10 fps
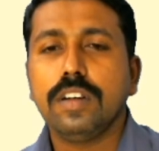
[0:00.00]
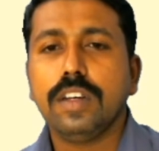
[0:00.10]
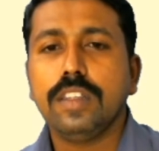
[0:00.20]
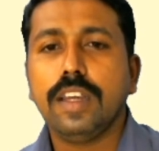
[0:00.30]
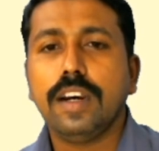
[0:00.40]

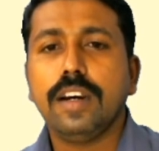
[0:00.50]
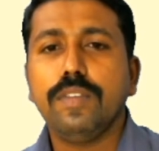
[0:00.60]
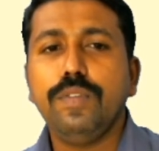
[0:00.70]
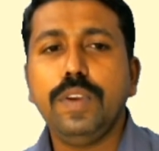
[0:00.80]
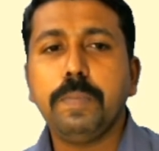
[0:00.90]
the
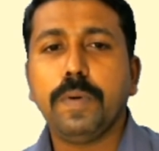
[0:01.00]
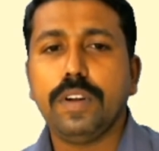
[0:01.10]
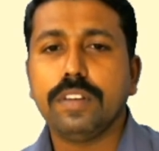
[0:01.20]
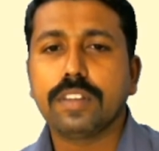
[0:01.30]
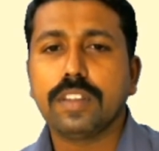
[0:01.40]

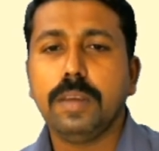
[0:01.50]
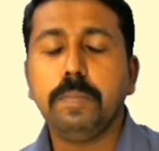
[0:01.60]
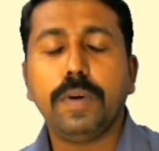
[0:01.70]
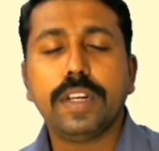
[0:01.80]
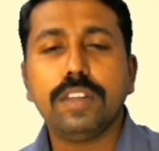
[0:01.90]
viewpoints,
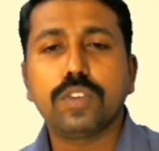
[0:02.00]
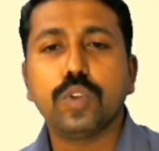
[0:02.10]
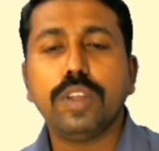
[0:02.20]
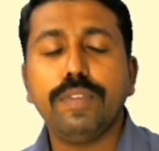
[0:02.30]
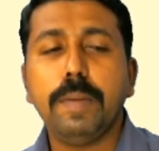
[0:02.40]
importance to
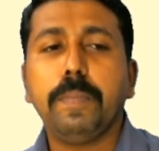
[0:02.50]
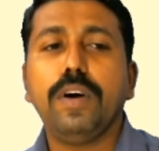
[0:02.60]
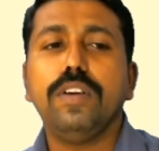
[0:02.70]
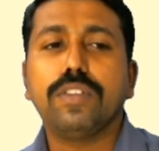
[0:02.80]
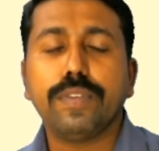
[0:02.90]
the
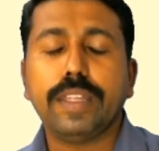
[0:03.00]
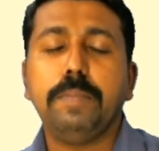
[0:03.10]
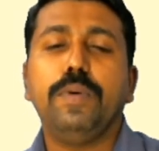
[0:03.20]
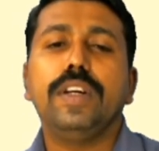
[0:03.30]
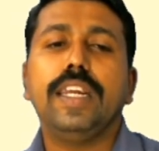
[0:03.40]
viewpoints of
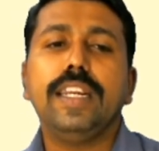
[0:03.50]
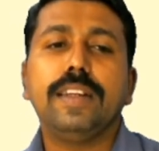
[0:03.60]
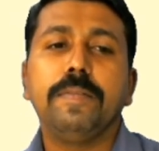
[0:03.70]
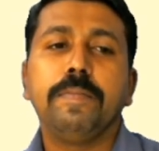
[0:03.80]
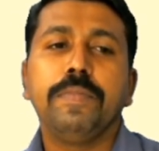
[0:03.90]
subordinate.
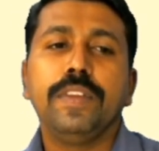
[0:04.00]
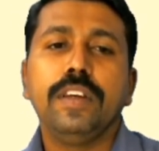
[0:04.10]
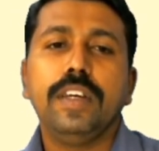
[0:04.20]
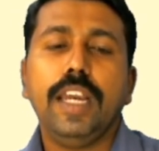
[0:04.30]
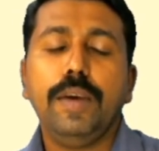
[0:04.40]

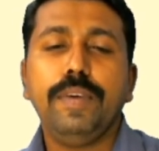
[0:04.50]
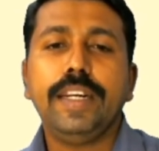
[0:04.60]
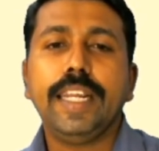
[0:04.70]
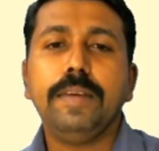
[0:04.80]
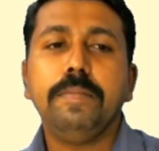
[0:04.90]
Every
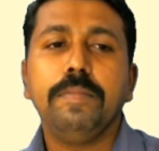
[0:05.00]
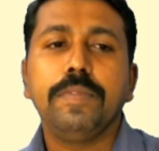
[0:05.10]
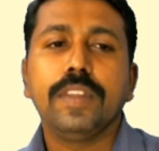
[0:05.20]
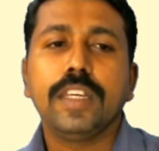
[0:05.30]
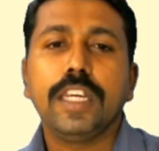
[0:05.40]
time
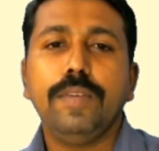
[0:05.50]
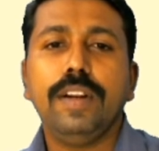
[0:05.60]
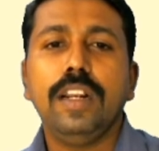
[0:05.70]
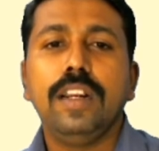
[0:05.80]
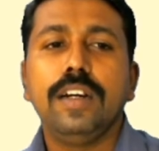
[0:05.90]
he
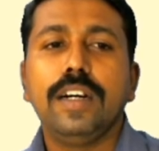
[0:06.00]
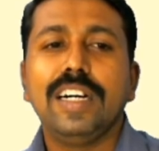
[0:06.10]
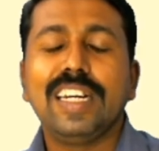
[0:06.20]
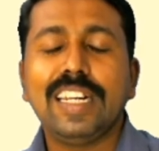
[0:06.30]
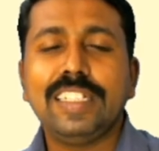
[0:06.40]
will
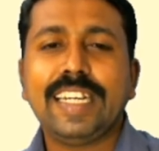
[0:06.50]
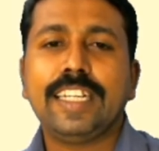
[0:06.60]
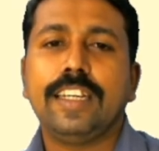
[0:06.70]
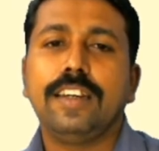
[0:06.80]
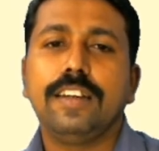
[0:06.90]
reject
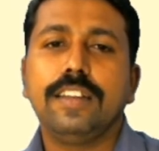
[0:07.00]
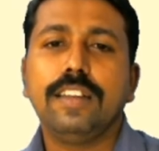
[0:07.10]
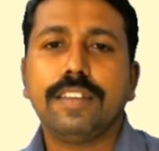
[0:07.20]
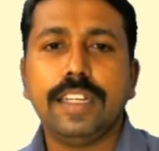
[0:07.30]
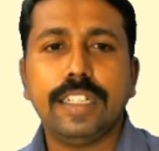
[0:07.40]

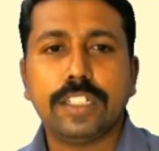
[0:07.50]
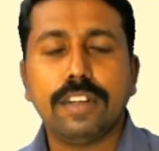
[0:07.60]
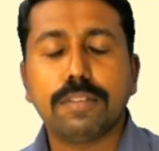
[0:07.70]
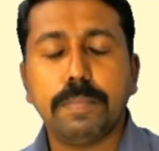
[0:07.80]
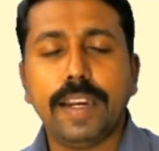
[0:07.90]
the
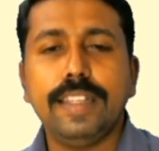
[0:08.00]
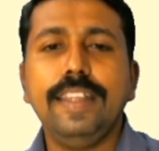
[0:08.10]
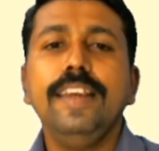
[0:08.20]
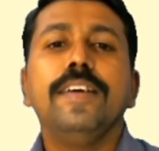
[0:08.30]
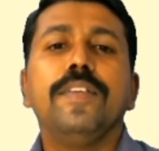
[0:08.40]
suggestions by
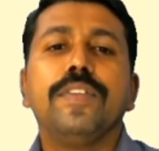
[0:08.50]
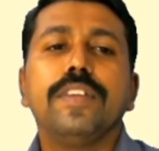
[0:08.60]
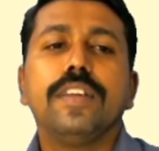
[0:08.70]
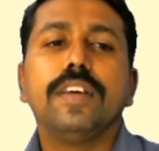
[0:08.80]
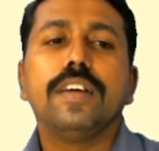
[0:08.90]
the
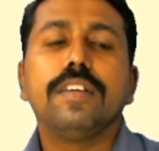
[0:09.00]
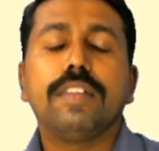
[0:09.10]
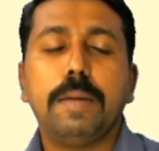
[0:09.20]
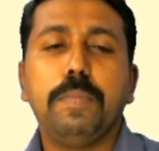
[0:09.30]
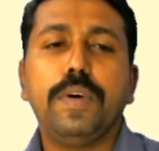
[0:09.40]

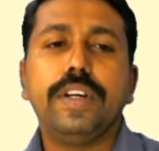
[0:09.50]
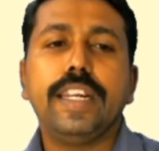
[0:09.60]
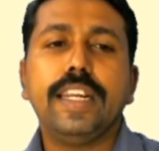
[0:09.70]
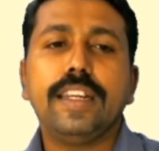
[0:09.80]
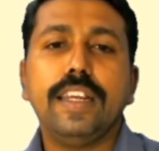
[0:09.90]

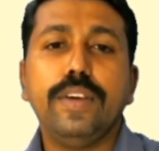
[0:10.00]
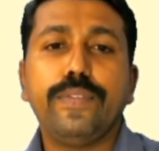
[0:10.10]
subordinate if